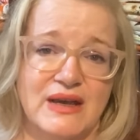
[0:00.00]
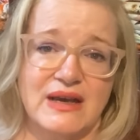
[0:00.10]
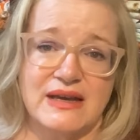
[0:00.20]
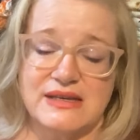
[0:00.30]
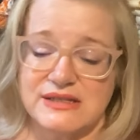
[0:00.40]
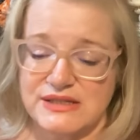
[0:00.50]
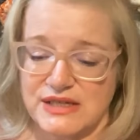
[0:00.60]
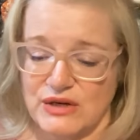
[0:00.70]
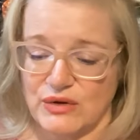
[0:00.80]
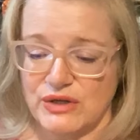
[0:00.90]
Because,
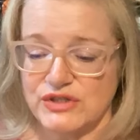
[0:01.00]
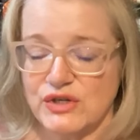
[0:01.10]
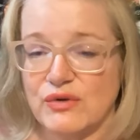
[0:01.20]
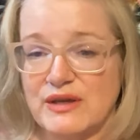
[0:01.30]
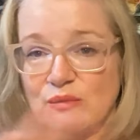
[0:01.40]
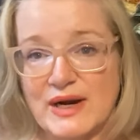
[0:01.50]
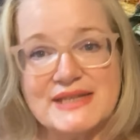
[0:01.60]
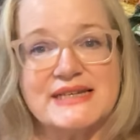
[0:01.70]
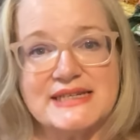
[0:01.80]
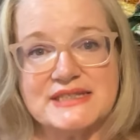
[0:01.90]
you know, you sew them right
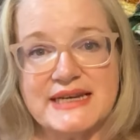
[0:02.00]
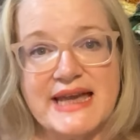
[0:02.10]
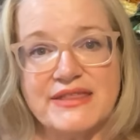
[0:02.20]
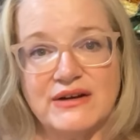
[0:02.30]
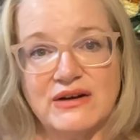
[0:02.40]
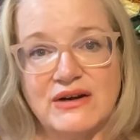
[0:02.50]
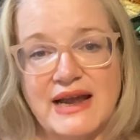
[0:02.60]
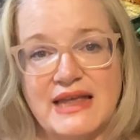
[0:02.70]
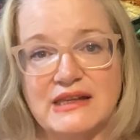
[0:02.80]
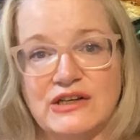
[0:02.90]
sides together
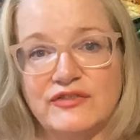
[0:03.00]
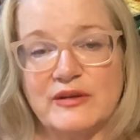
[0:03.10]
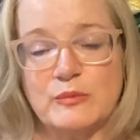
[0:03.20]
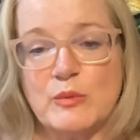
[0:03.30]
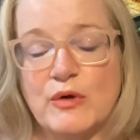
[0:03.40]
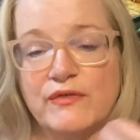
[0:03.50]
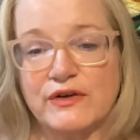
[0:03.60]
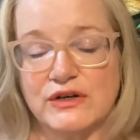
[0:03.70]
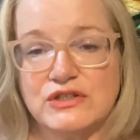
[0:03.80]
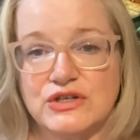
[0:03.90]
and then you flip them
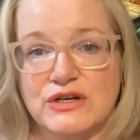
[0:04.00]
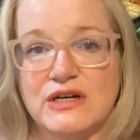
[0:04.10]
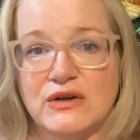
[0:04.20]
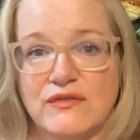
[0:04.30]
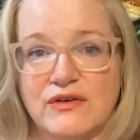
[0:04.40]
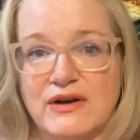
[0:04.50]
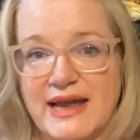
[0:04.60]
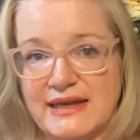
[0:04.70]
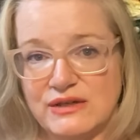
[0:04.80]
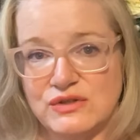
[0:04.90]
over, turn it over,
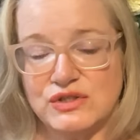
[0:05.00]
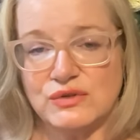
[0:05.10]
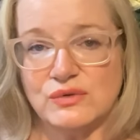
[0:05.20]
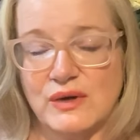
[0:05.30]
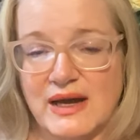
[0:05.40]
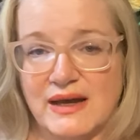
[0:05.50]
and you do,